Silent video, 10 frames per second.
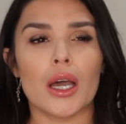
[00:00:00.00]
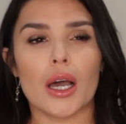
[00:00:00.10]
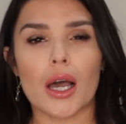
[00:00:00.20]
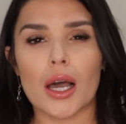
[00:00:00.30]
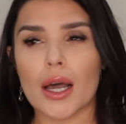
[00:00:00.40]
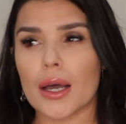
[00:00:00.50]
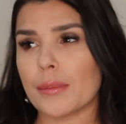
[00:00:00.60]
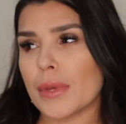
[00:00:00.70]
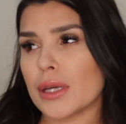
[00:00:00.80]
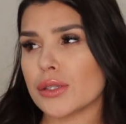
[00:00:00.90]

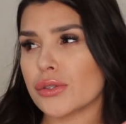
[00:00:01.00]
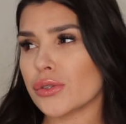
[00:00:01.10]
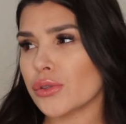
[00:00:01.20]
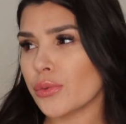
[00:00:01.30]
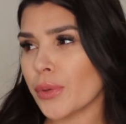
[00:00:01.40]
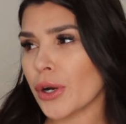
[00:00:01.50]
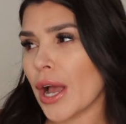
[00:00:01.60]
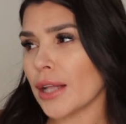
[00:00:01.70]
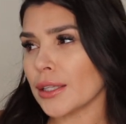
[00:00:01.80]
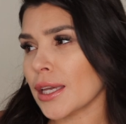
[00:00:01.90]

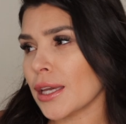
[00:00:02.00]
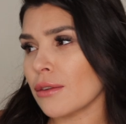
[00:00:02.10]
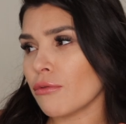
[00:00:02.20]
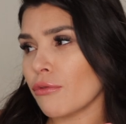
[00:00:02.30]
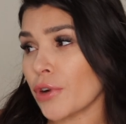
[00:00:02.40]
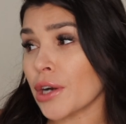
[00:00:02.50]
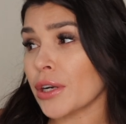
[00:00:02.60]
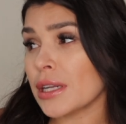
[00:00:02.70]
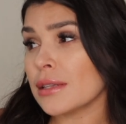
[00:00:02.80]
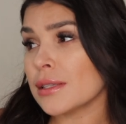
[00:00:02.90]
elegant
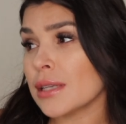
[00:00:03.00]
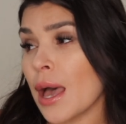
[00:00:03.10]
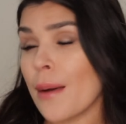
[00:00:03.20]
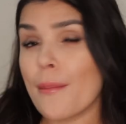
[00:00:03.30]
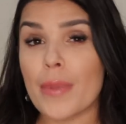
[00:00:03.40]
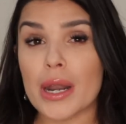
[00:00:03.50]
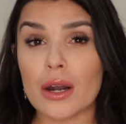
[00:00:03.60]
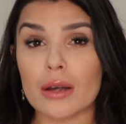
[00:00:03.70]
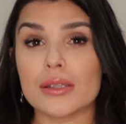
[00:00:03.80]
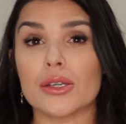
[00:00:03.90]
fragrance, but it
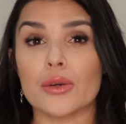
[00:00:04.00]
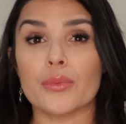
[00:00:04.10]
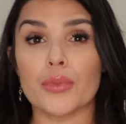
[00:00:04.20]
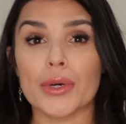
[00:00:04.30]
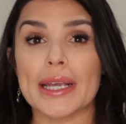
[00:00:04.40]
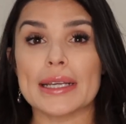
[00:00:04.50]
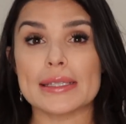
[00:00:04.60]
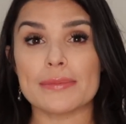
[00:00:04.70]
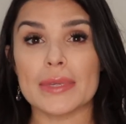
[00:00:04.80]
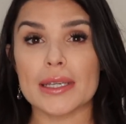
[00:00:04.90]
also
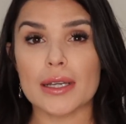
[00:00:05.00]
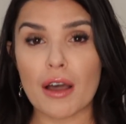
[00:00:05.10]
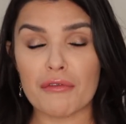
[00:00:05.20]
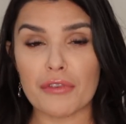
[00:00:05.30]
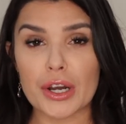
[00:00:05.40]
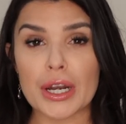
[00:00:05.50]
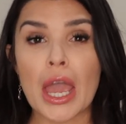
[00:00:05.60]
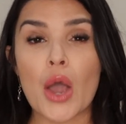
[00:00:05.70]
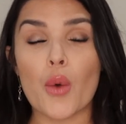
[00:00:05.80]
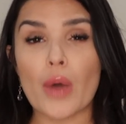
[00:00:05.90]
brings me comfort.
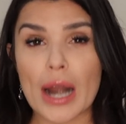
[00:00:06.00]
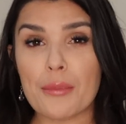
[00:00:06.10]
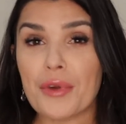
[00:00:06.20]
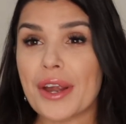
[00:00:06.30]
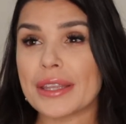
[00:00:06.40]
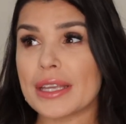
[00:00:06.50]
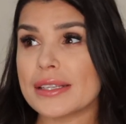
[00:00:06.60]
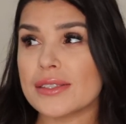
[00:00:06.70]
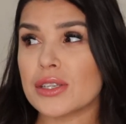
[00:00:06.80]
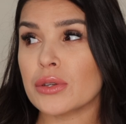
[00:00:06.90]
When I'm wearing
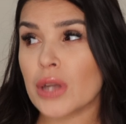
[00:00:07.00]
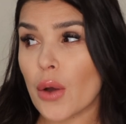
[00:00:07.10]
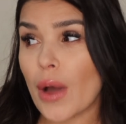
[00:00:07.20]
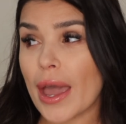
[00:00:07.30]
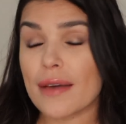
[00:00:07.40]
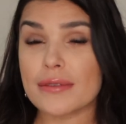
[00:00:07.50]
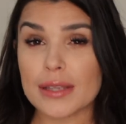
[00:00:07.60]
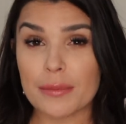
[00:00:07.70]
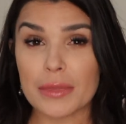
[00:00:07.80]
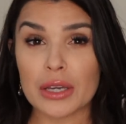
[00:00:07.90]
this, I have
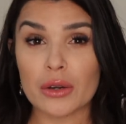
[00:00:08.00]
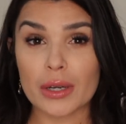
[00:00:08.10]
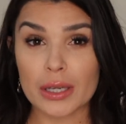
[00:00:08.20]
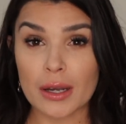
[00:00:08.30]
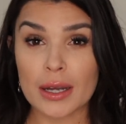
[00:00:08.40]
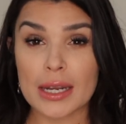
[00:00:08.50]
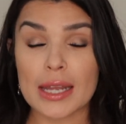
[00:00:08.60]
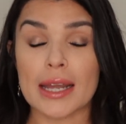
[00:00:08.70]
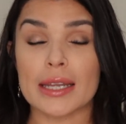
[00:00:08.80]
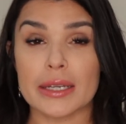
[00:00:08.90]
something going on,
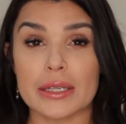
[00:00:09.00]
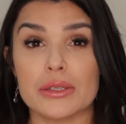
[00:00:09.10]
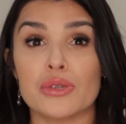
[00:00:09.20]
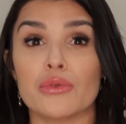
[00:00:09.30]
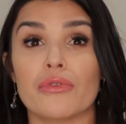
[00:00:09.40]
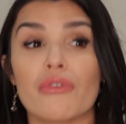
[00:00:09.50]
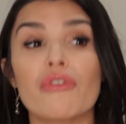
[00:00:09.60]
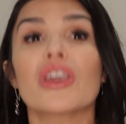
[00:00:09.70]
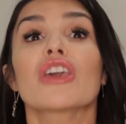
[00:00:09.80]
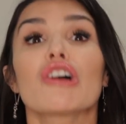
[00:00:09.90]
and I need to
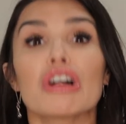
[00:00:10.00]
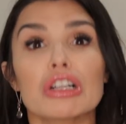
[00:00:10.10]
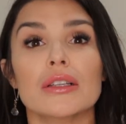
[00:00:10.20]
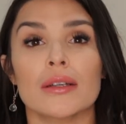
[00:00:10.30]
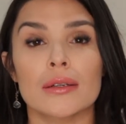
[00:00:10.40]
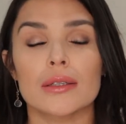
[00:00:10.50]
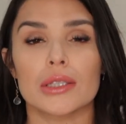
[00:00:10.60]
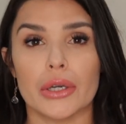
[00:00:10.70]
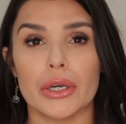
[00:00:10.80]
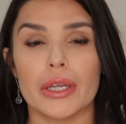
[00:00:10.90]
feel
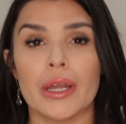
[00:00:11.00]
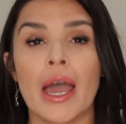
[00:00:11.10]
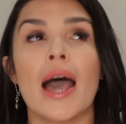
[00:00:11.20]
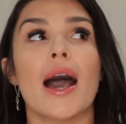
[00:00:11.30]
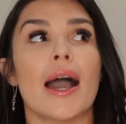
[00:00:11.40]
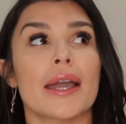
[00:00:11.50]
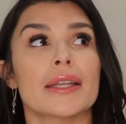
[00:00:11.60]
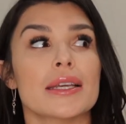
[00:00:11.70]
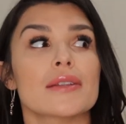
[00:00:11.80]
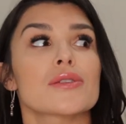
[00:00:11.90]
good. I
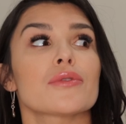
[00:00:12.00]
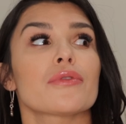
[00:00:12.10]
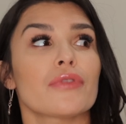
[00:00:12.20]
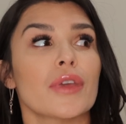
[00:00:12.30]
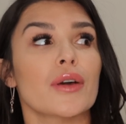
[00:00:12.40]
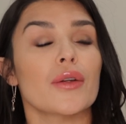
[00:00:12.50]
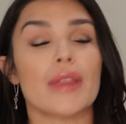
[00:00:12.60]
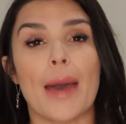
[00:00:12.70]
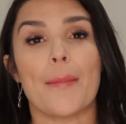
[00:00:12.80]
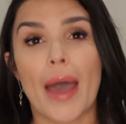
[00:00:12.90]
need to feel
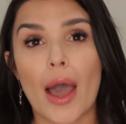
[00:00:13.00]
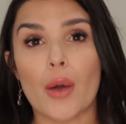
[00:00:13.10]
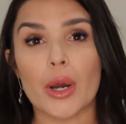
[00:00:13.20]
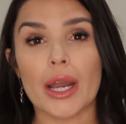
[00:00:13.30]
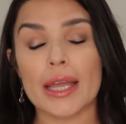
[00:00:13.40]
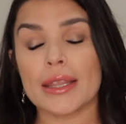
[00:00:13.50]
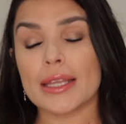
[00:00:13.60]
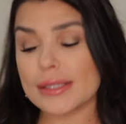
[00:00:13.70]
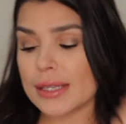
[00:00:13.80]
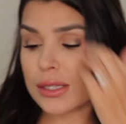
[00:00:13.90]
that power, and
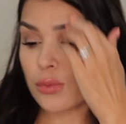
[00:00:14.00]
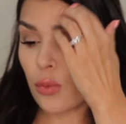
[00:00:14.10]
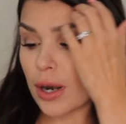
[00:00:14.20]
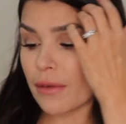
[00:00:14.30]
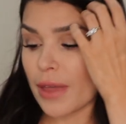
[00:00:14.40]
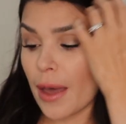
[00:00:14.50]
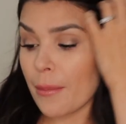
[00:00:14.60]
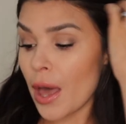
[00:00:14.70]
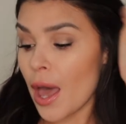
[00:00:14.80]
this is one of them.